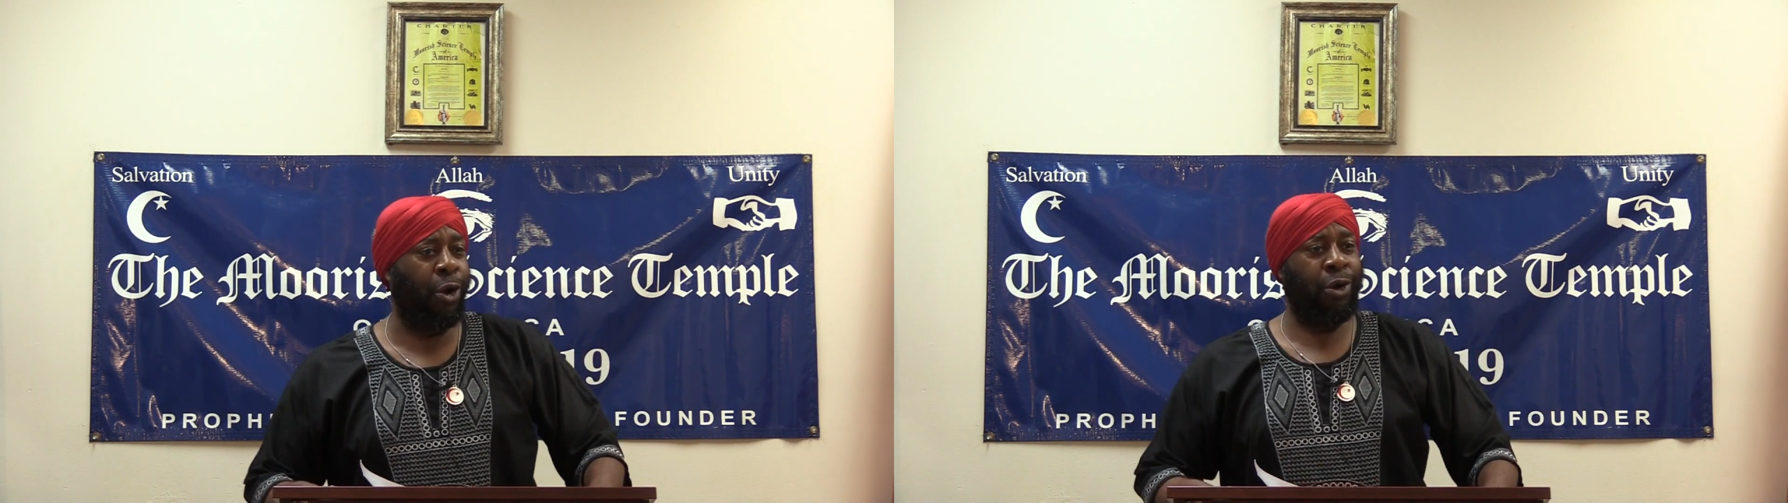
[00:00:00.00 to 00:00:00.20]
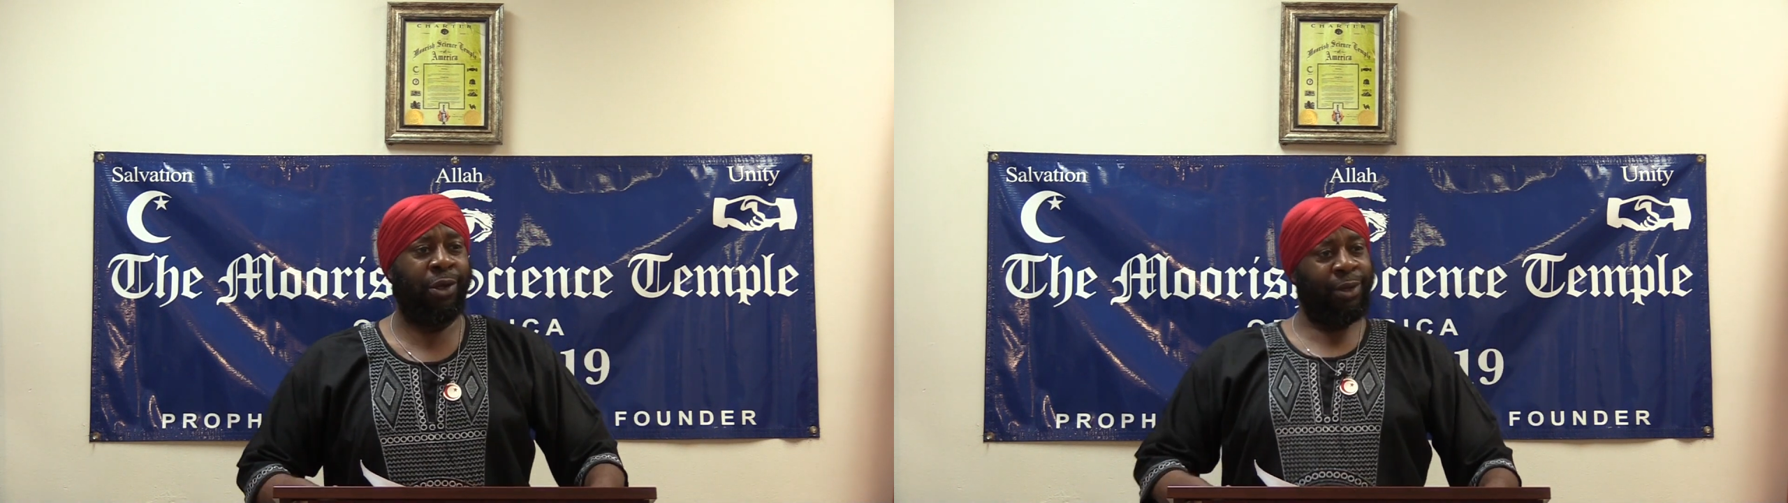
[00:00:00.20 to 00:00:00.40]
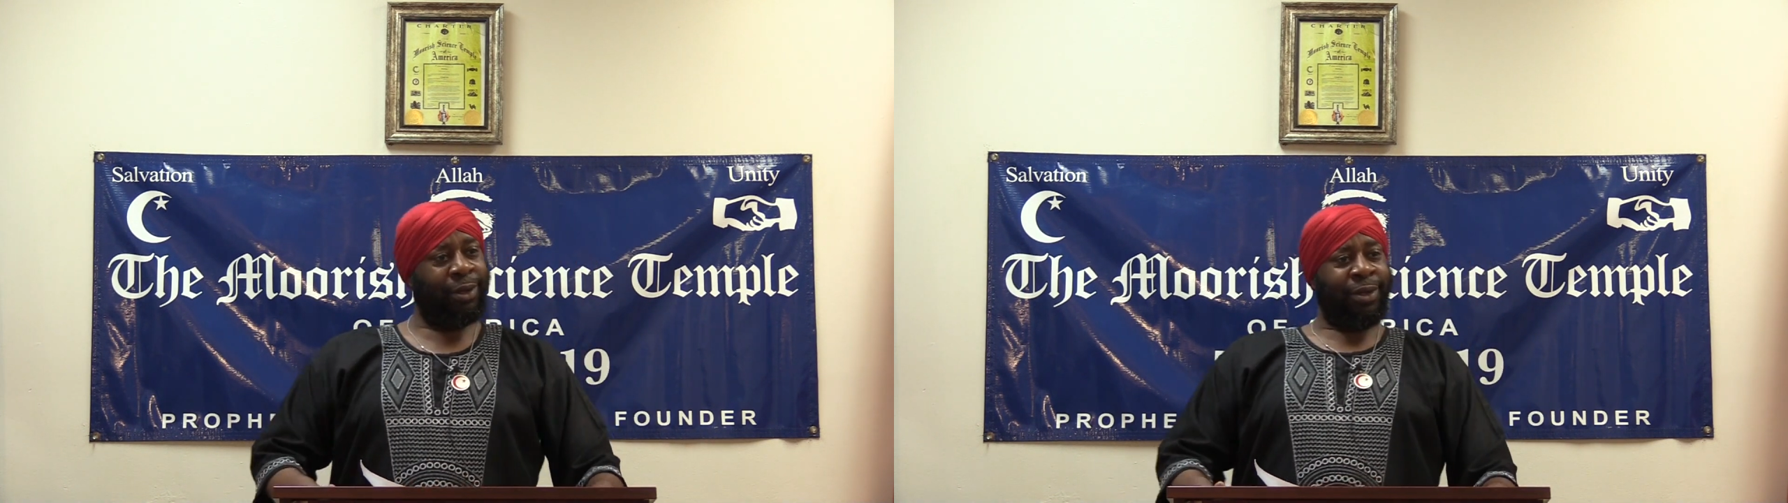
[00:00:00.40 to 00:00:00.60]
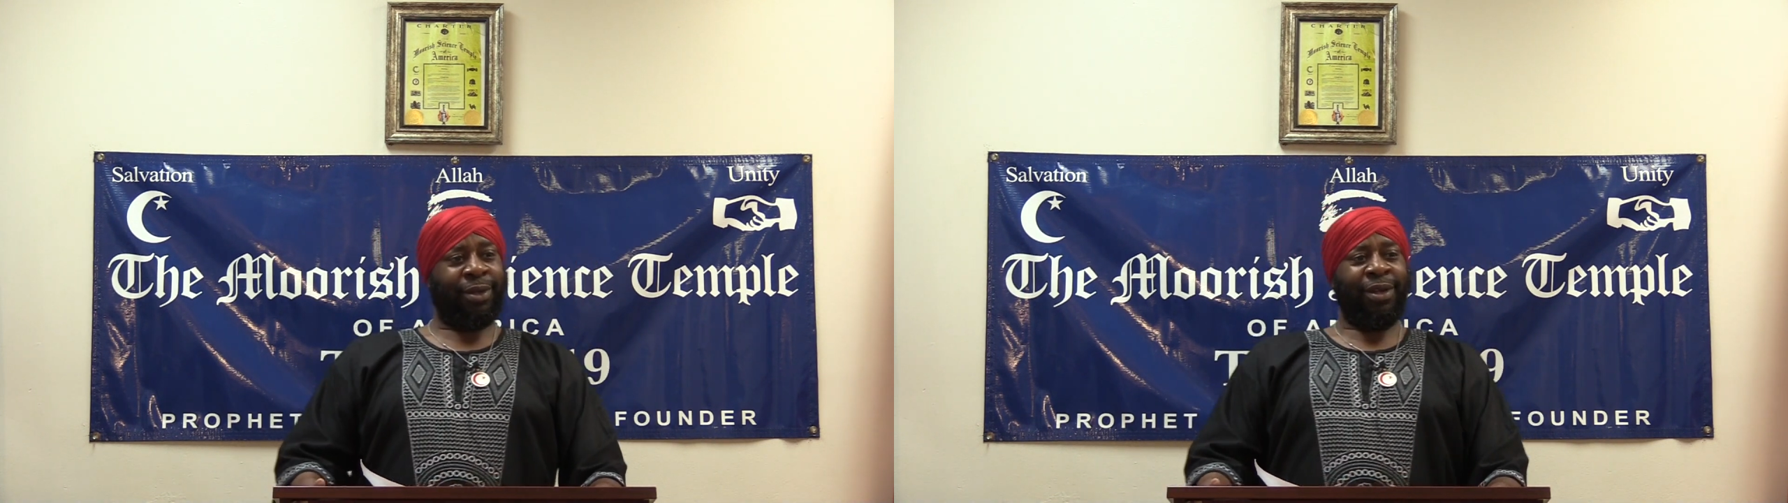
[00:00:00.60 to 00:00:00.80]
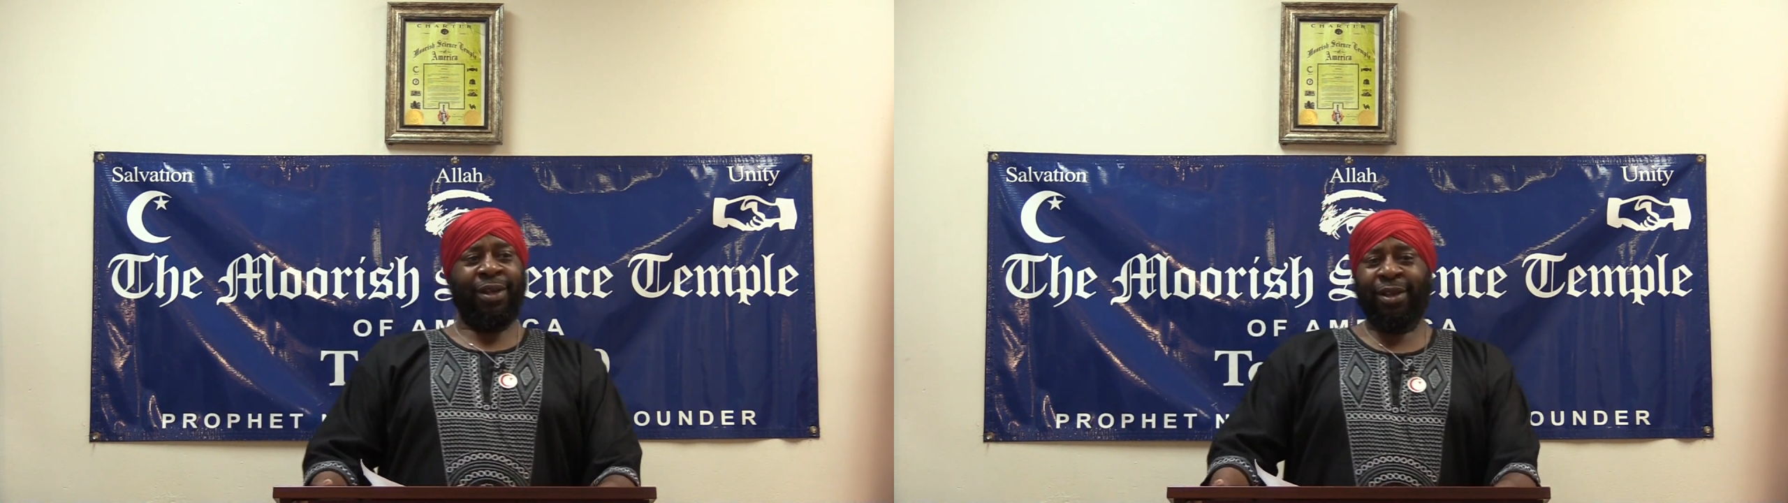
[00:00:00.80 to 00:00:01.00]

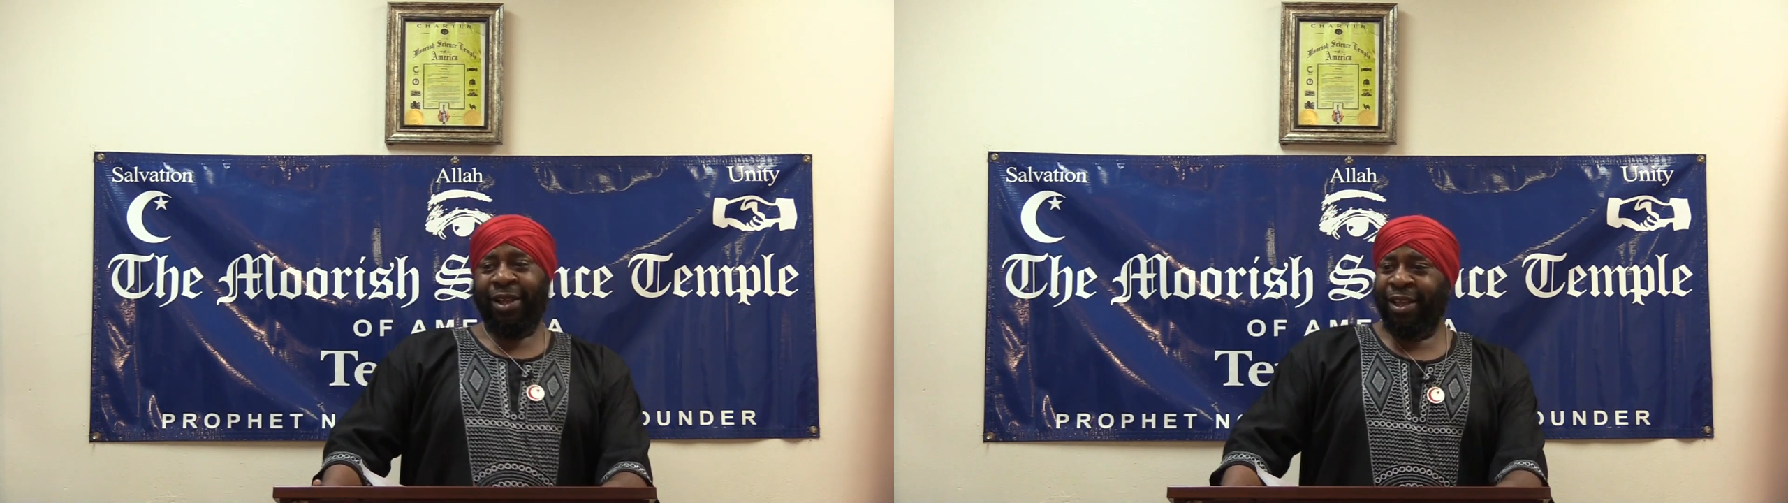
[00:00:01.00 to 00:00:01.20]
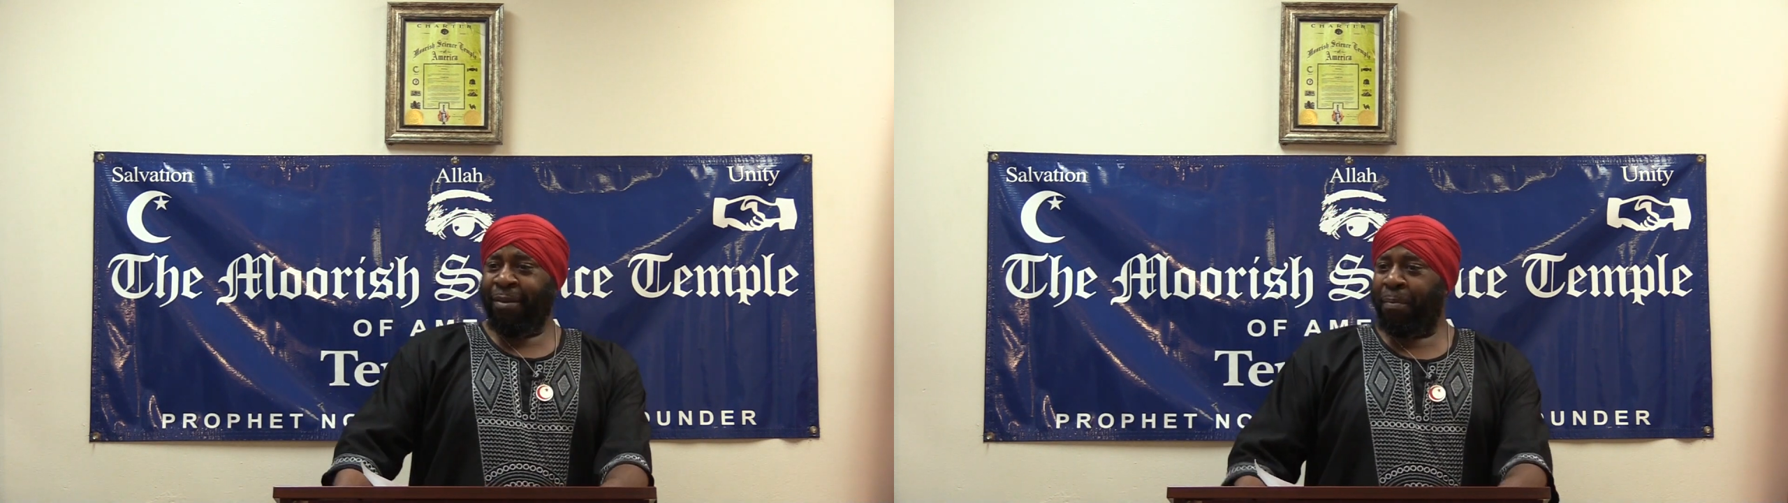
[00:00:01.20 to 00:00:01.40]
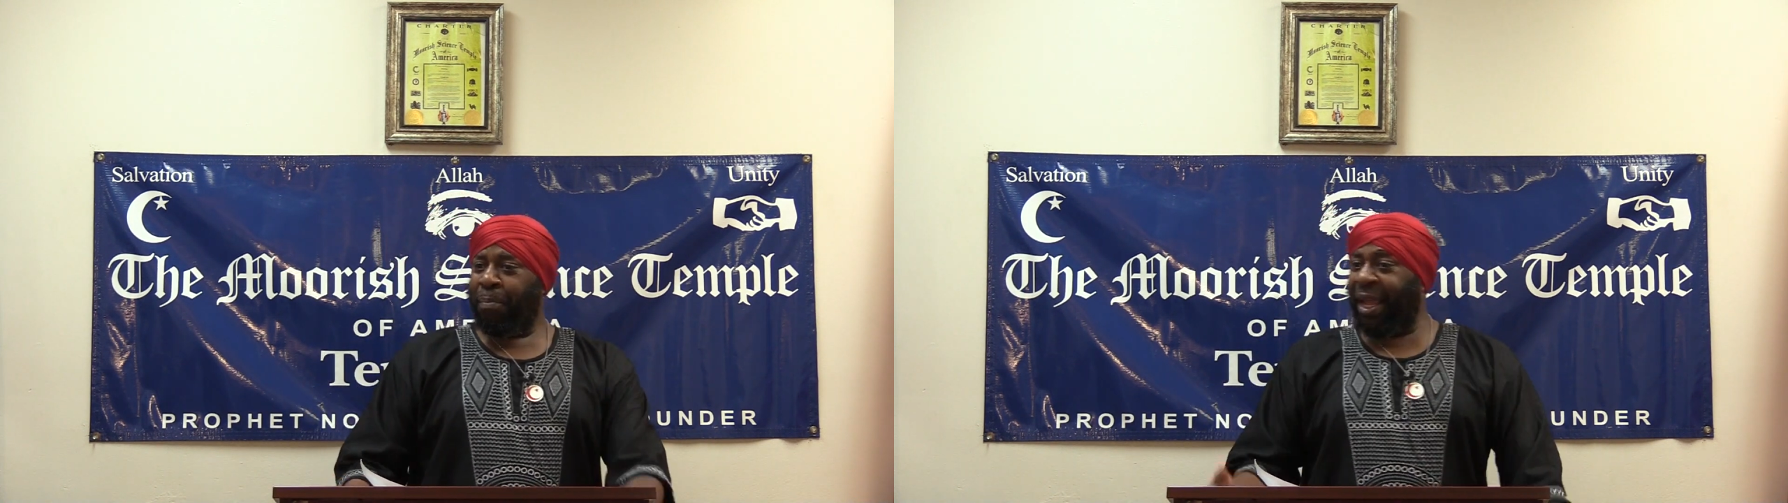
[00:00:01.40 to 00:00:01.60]
on?